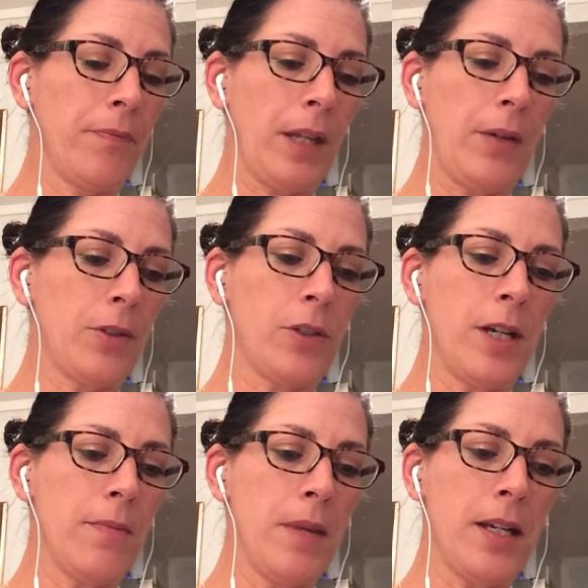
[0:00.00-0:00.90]
I was
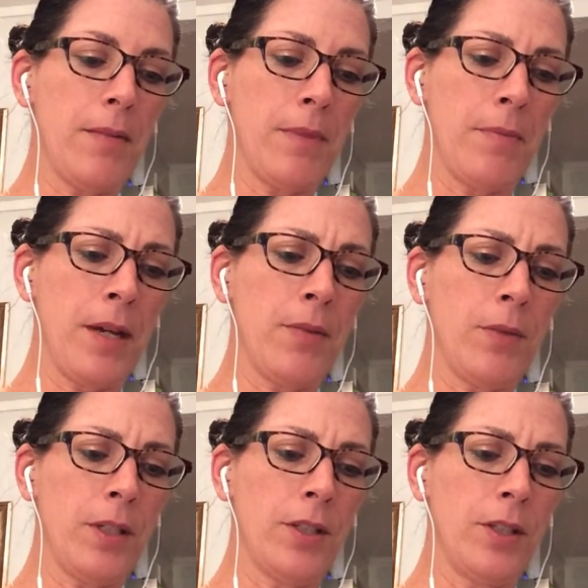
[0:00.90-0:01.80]
trying to make up my mind
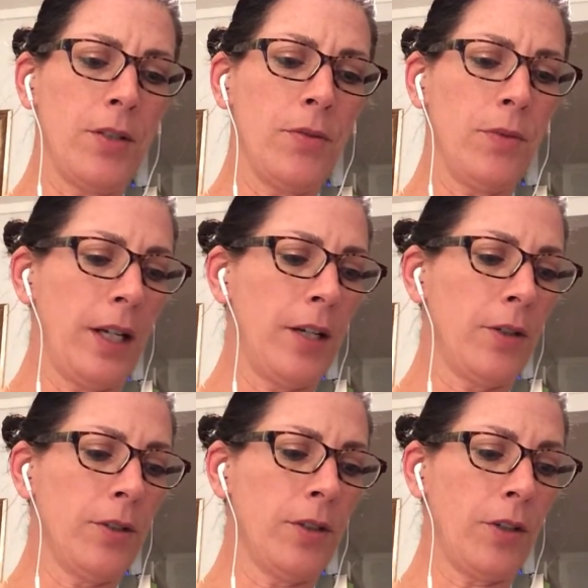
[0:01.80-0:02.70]
what to do when I
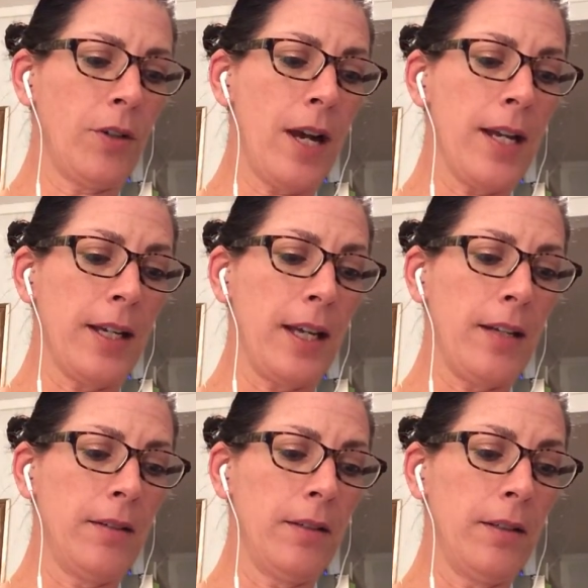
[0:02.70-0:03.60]
heard the cry
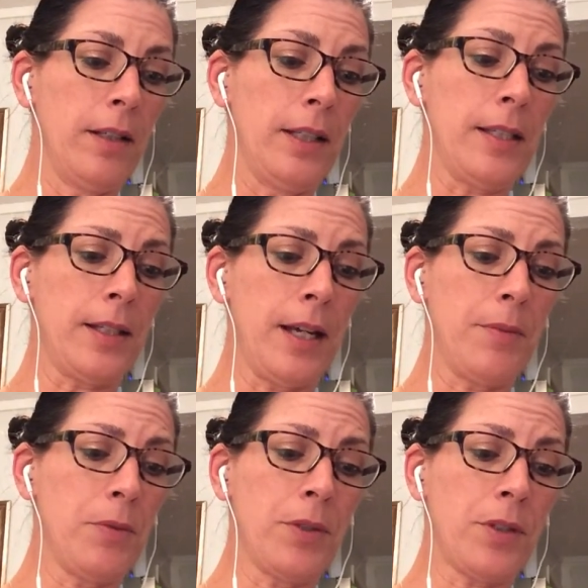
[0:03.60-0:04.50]
again, and this time
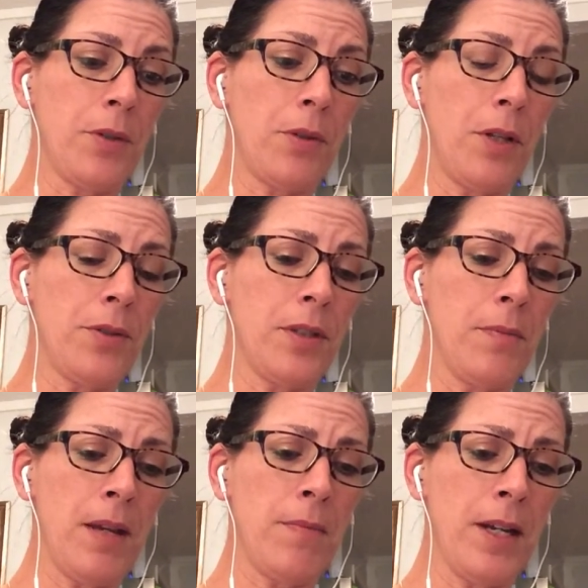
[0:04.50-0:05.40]
it was so close it
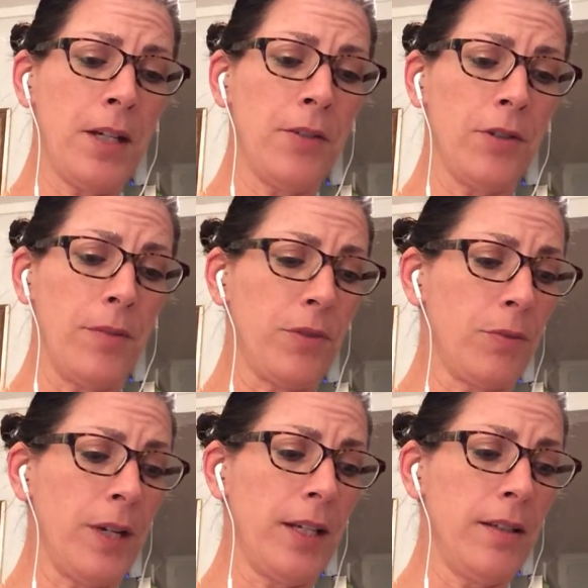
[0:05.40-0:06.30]
made my eardrums
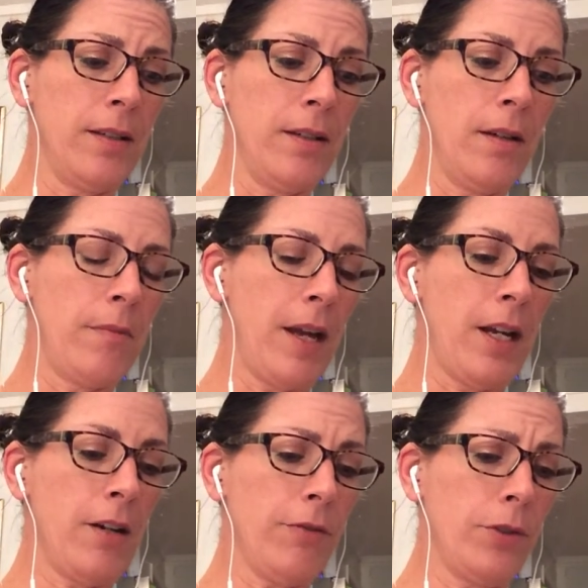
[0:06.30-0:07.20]
ring. My
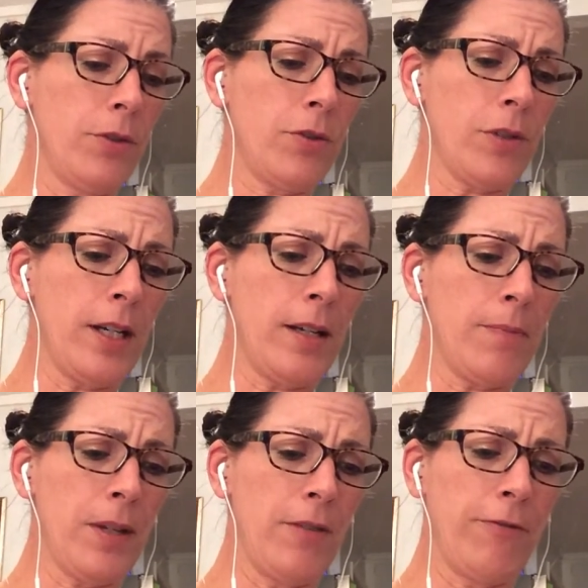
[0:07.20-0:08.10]
hair flew straight
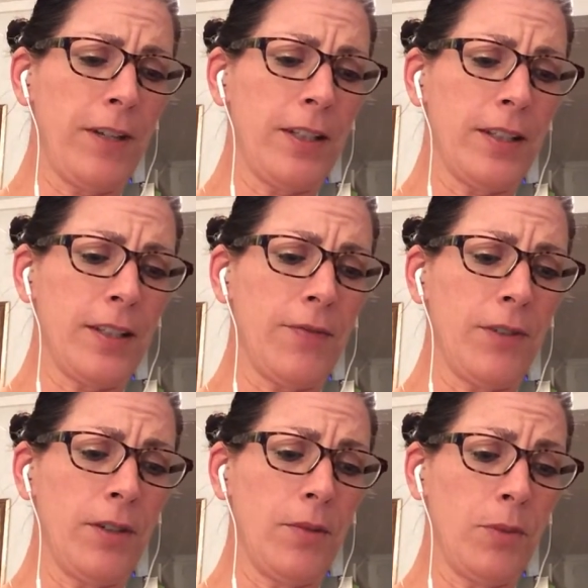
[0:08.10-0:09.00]
up and felt as if
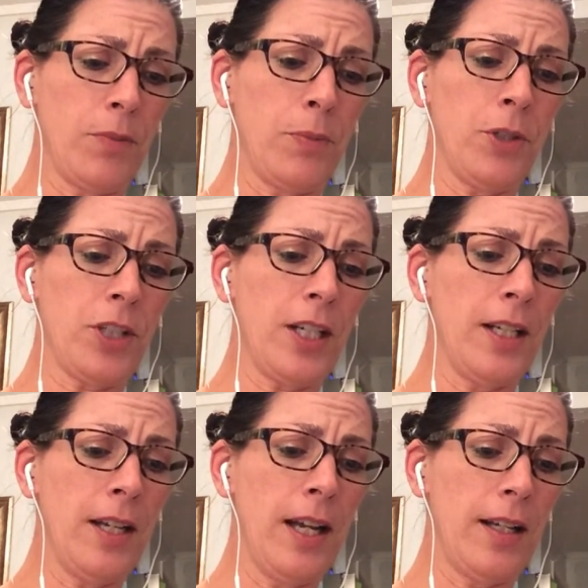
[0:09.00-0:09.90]
it was pushing
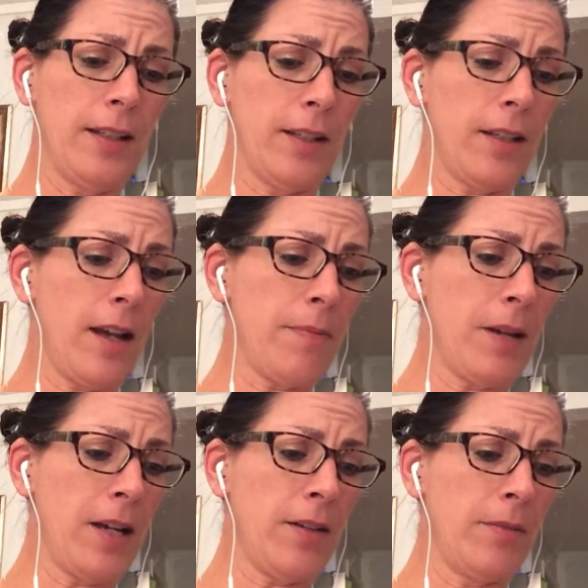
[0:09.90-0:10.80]
the top
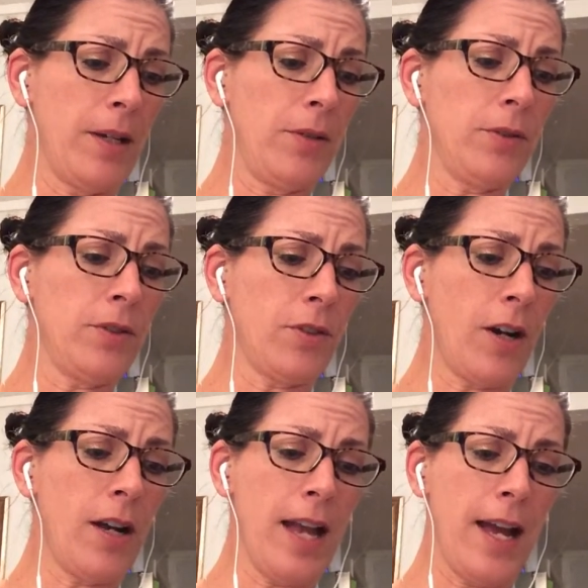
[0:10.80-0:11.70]
out of my old
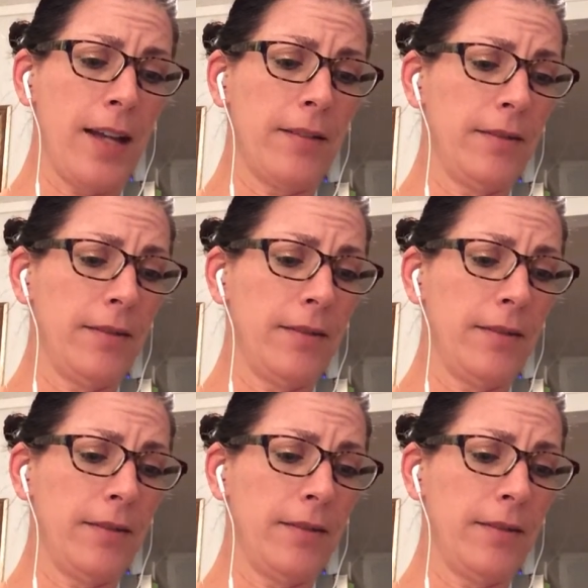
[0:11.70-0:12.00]
straw hat.